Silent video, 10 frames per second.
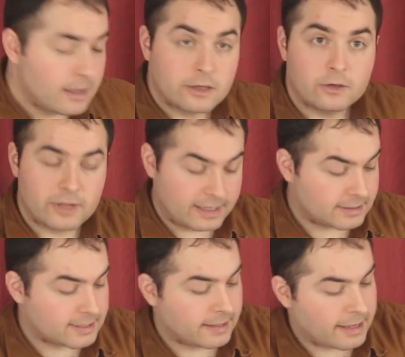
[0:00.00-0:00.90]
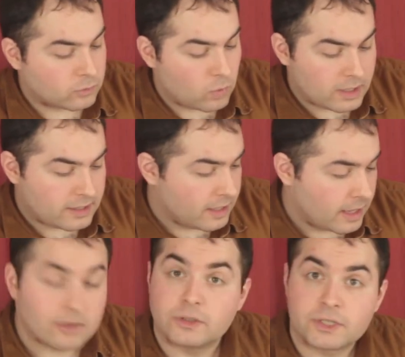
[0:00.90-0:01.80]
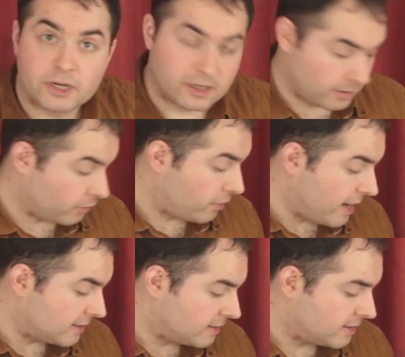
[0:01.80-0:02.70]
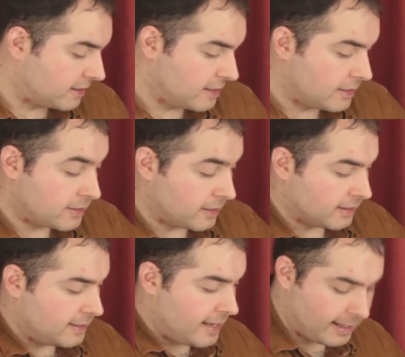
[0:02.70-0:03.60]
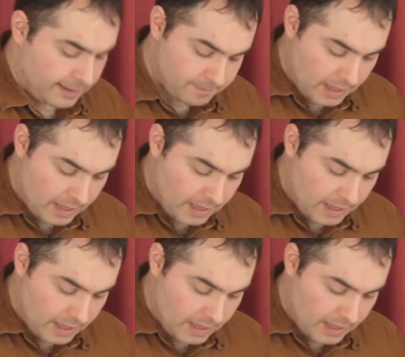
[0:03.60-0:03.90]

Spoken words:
You then select one and return the rest to the deck.